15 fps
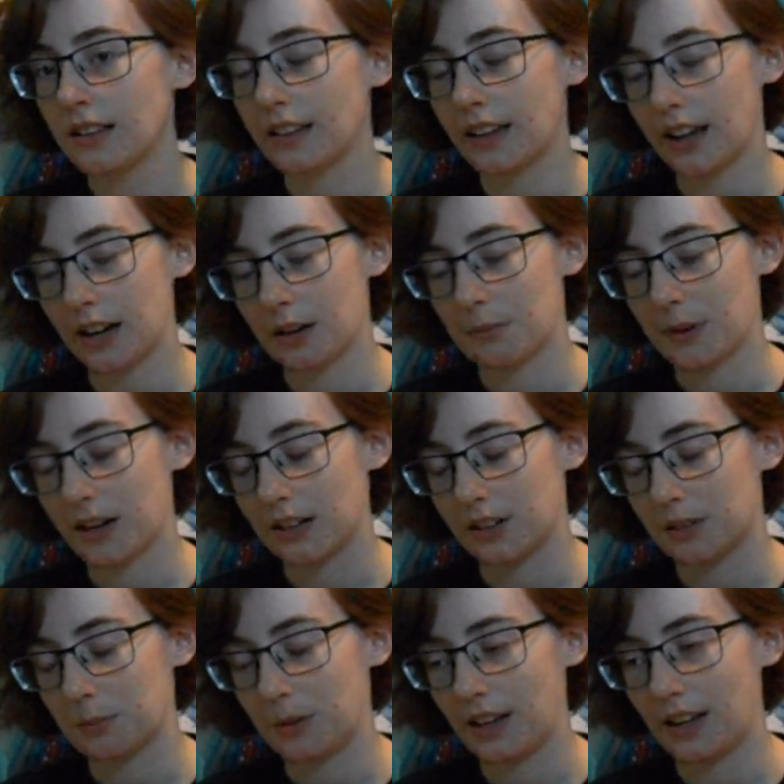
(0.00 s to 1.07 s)
the Care
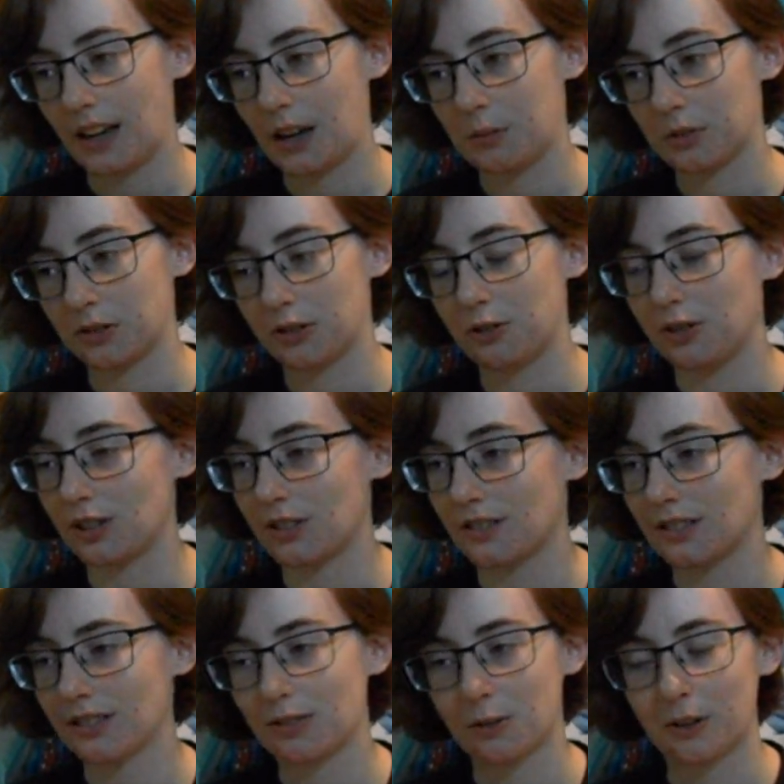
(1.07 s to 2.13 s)
Bears being able to
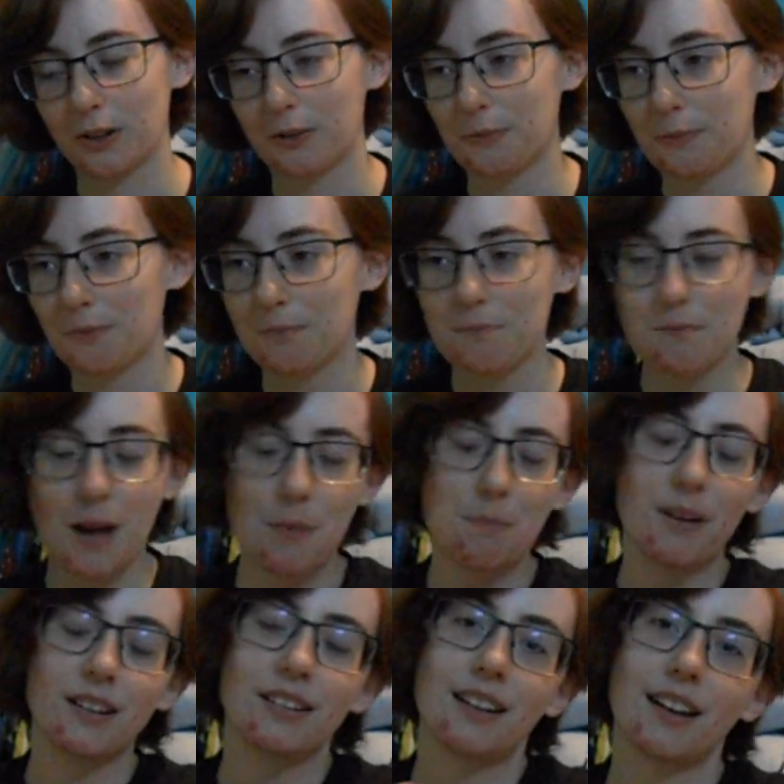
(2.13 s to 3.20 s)
just sort of
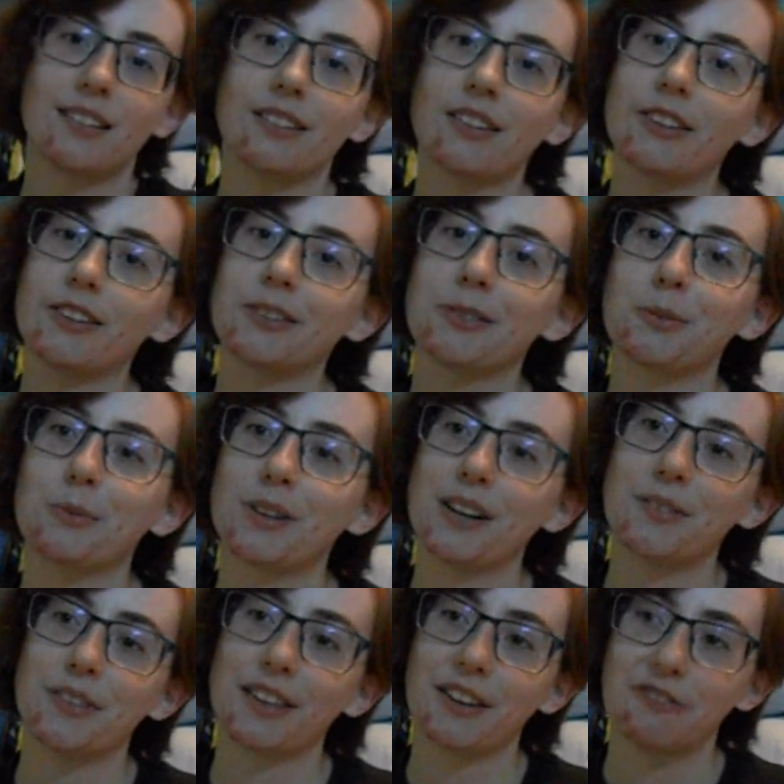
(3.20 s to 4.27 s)
pop on down to Earth
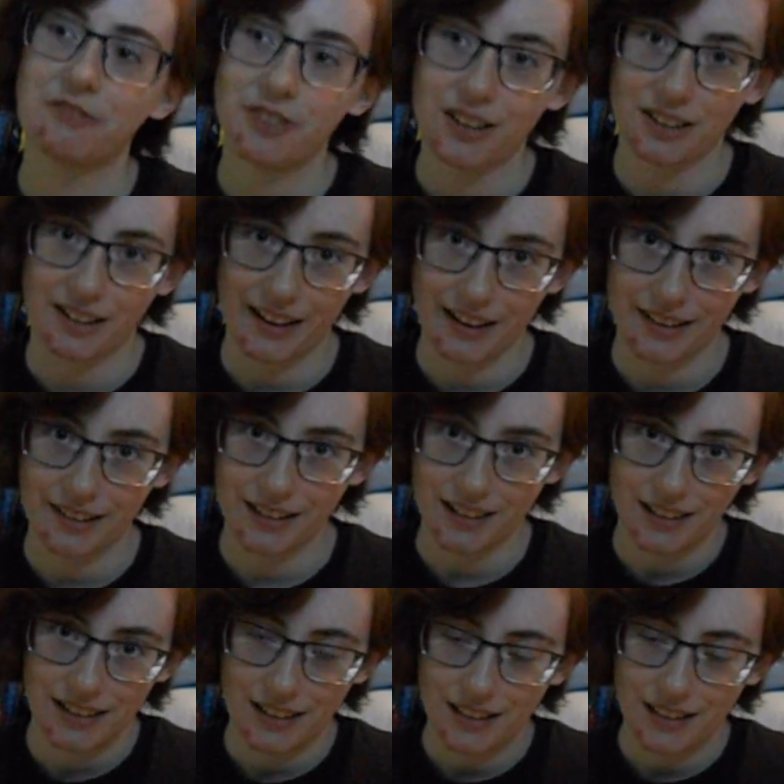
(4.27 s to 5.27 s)
whenever they feel like.